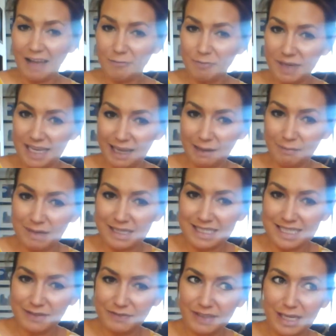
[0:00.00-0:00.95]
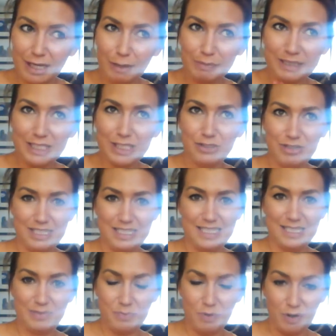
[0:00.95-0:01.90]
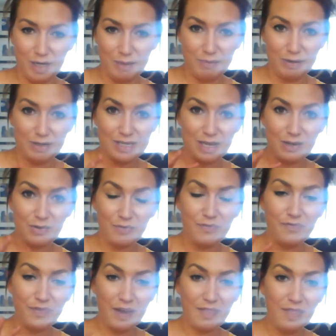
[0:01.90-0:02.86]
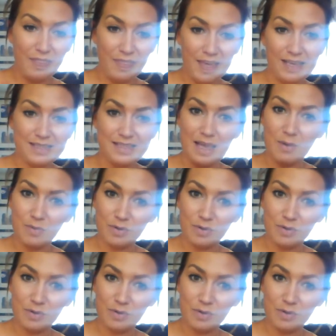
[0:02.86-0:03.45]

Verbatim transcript: I've been getting myself a little bit stressed this morning because I couldn't find the things that I